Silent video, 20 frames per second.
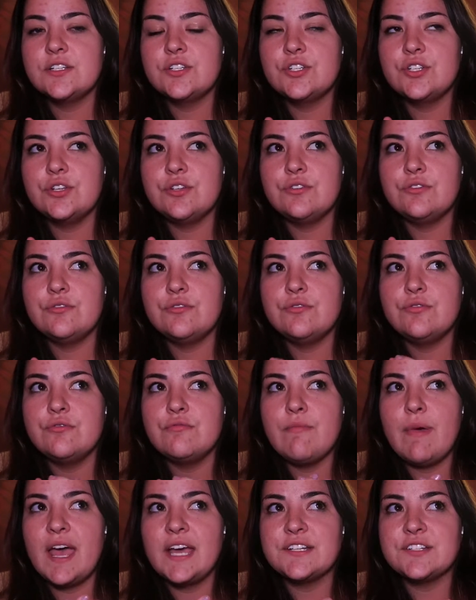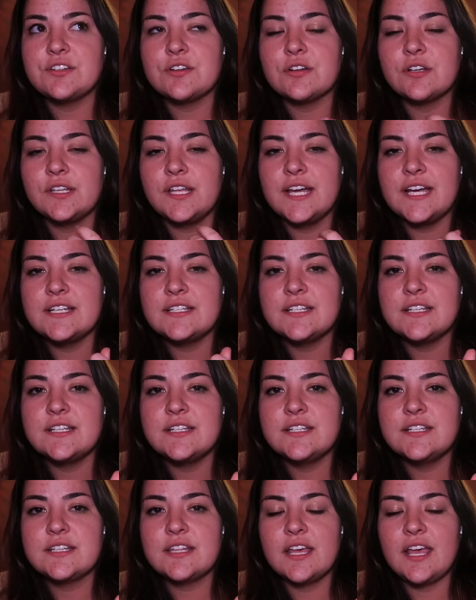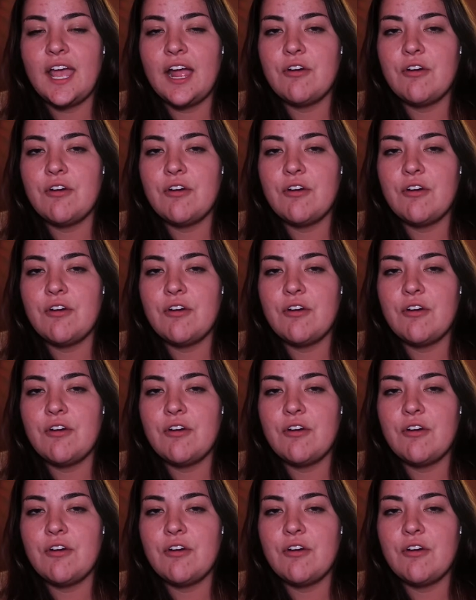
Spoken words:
2 master classes, like,